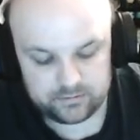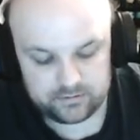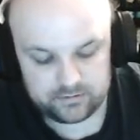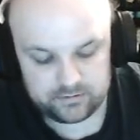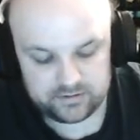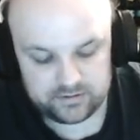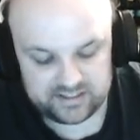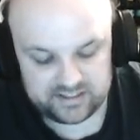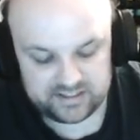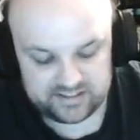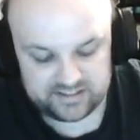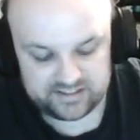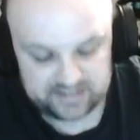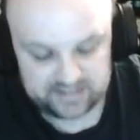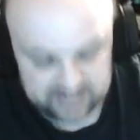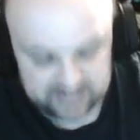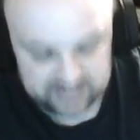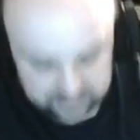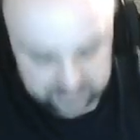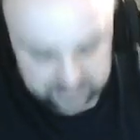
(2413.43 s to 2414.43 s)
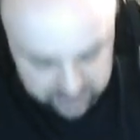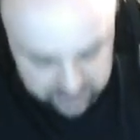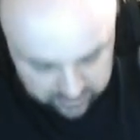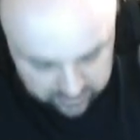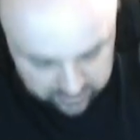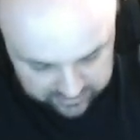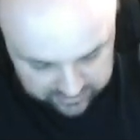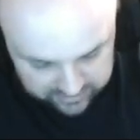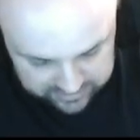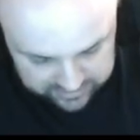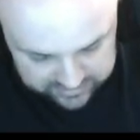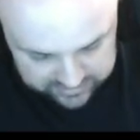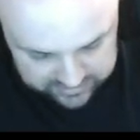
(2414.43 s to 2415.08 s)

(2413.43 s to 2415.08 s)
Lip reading: since this is how tall it is,